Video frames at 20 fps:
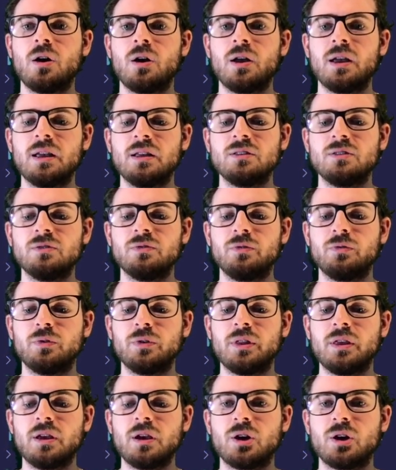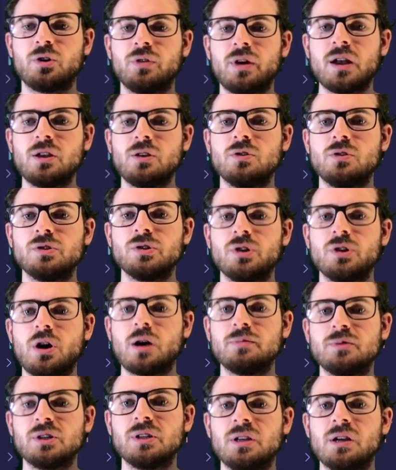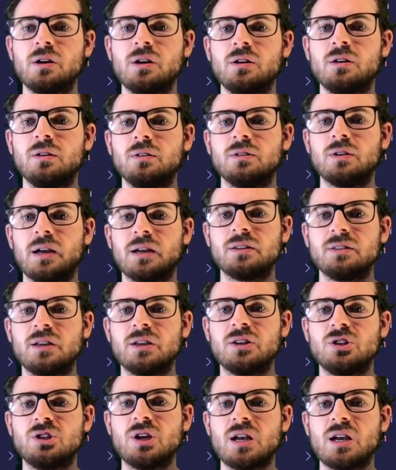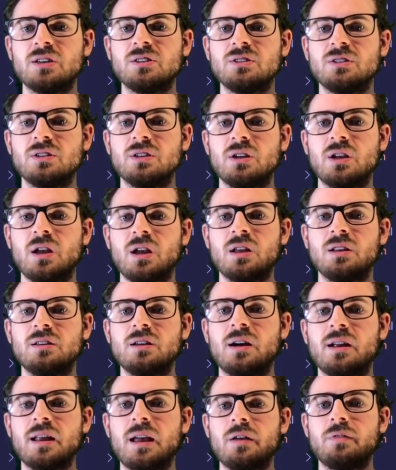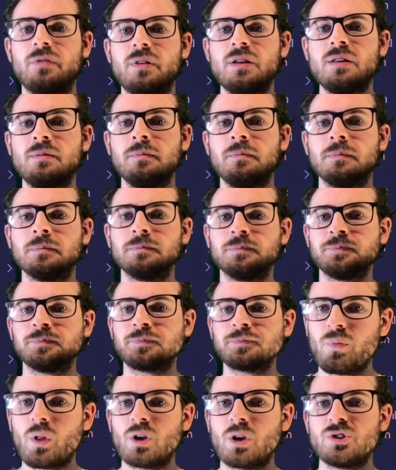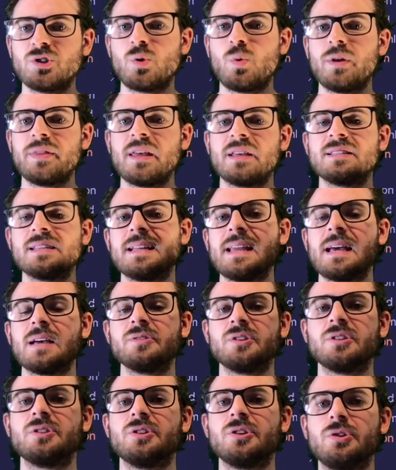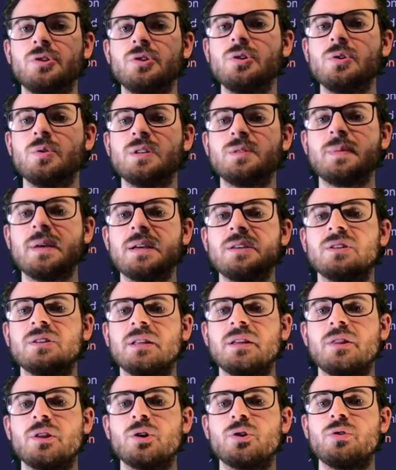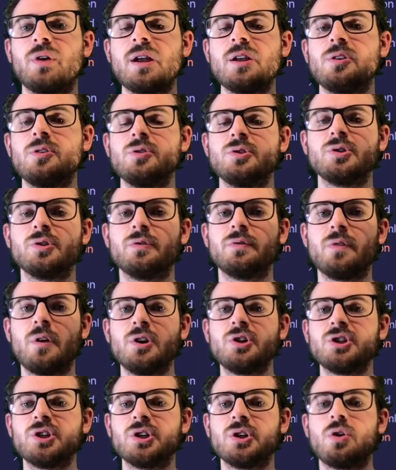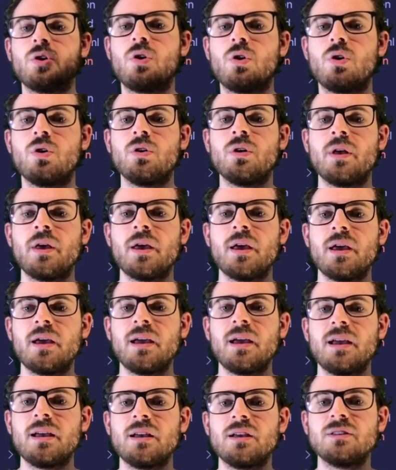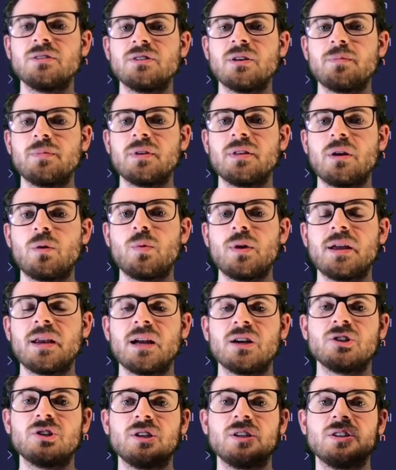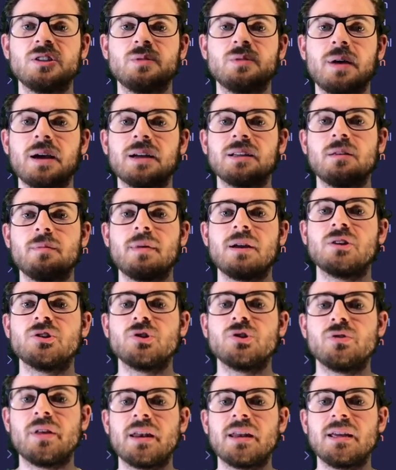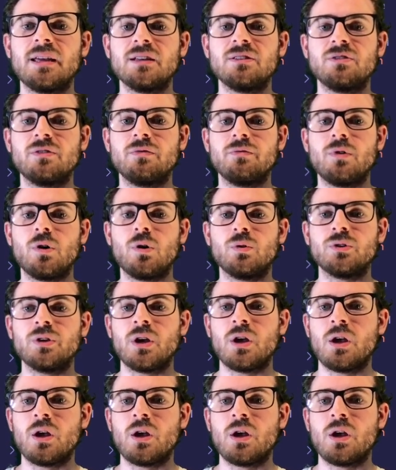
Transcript: in for the create user object here. I can say jest.fn. So what that allows us to do is basically the create user function call is something that we can actually inspect to make sure that it gets invoked.